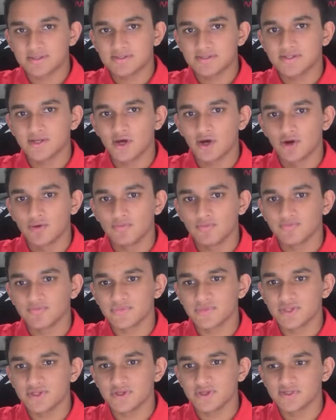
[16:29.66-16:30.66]
So
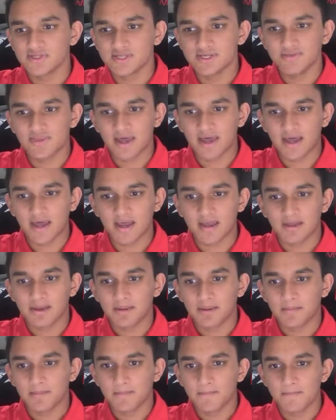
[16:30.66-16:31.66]
you see that
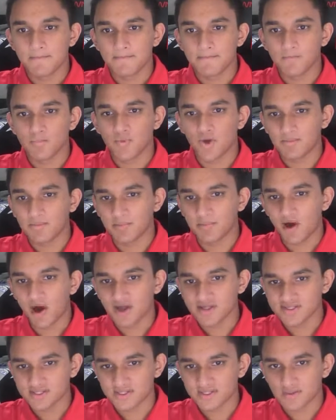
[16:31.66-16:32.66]
when
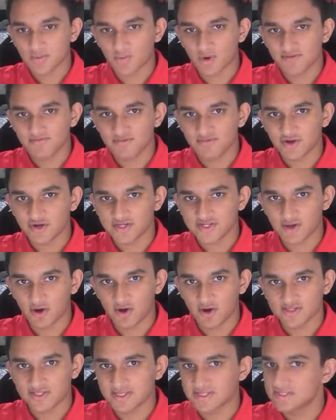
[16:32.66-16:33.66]
Boston, one of their
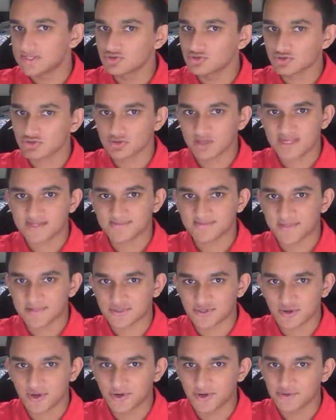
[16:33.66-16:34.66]
stars is neutralized by
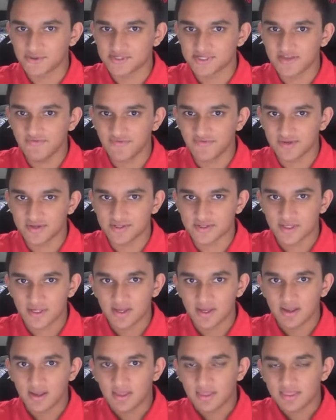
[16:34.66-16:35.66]
Toronto's
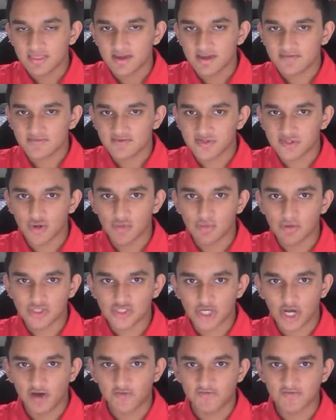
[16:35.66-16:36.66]
defense, they have so much
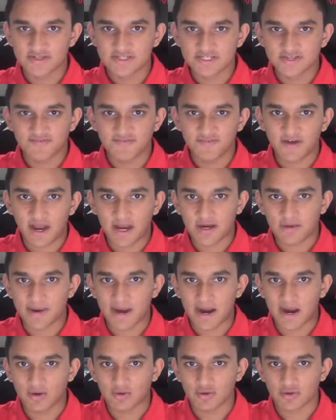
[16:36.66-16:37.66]
offensive
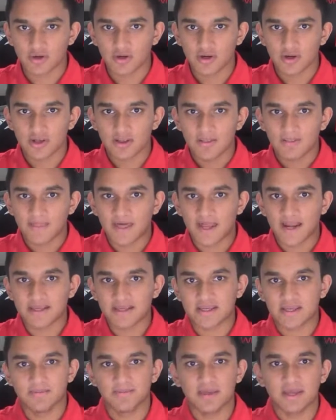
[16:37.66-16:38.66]
firepower that
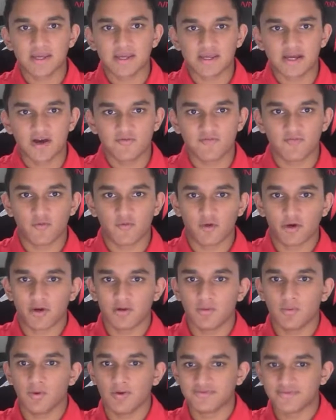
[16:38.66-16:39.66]
it can make up
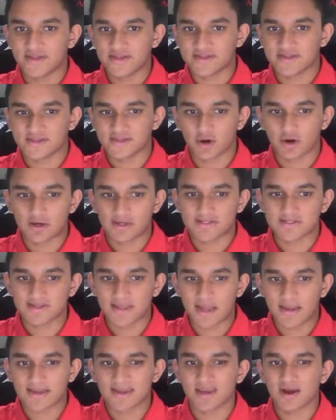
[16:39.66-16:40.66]
for what that star is
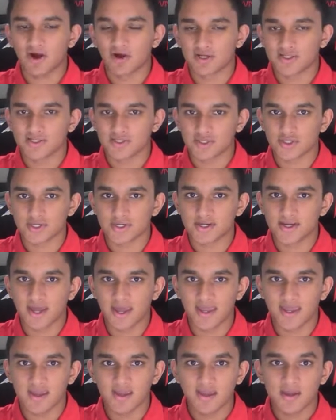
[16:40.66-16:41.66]
lacking on a certain
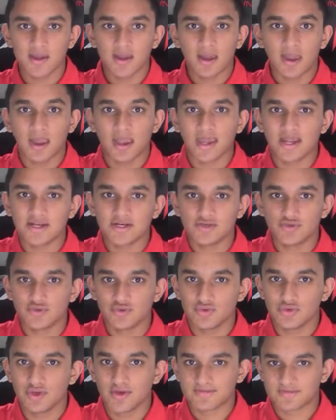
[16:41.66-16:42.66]
night. And
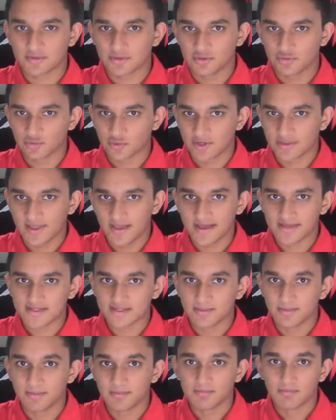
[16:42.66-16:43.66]
you have to
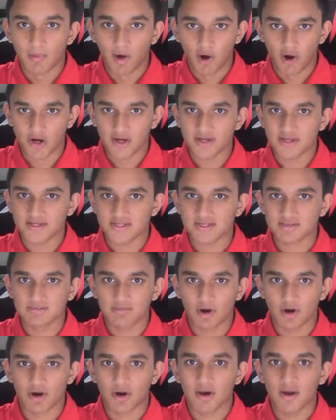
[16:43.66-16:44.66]
realize Marcus
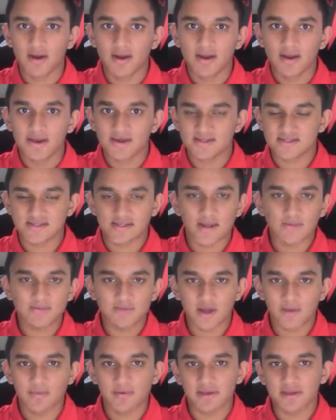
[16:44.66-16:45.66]
Smart has
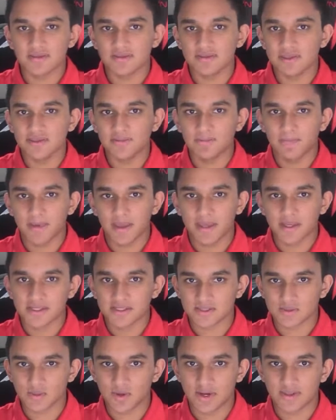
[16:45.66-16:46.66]
stepped up in the
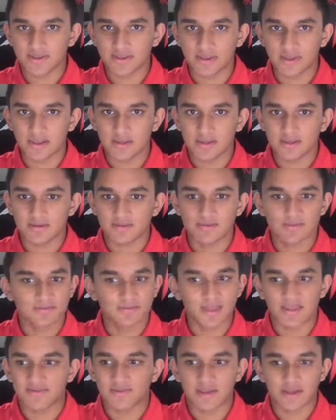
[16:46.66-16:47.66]
biggest way
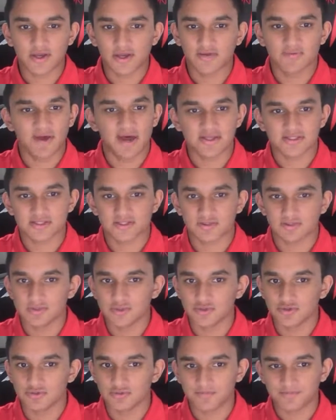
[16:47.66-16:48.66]
that they could have asked him
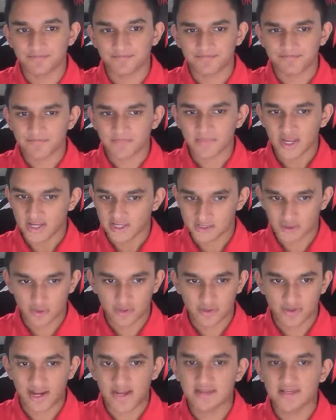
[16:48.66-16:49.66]
to. He
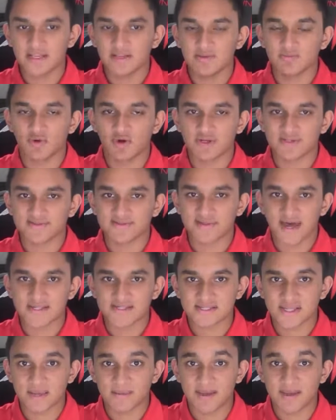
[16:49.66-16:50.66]
scored 19 points
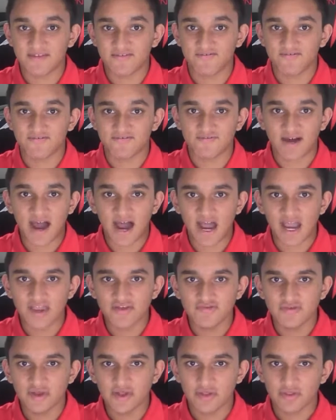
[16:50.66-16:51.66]
last game, had
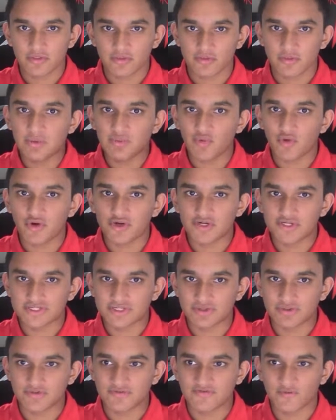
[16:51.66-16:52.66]
5 3-pointers
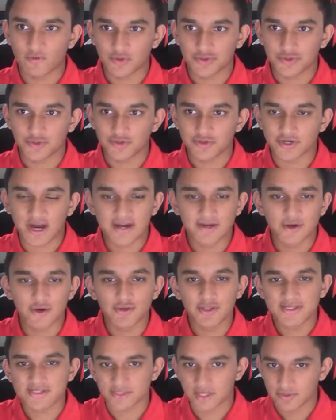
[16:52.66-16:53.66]
in the fourth quarter. I
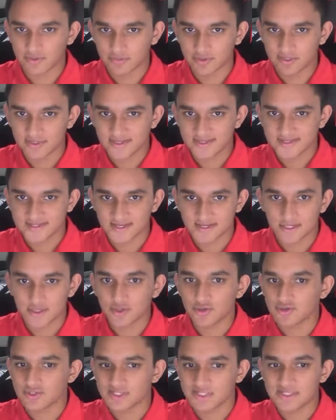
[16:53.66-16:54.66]
know that's unrealistic. You
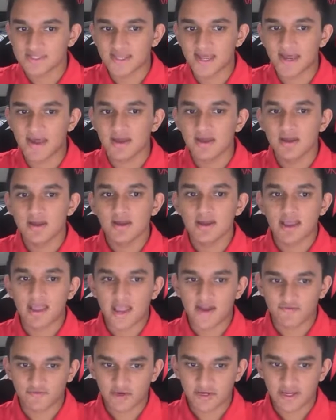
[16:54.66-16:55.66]
don't see that
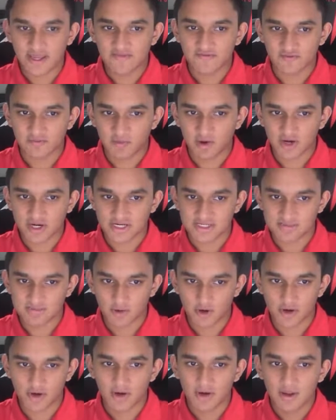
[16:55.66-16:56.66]
every day from Marcus
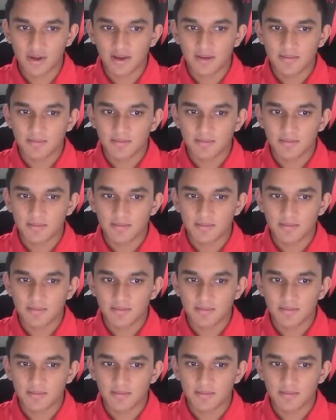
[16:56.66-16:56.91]
Smart.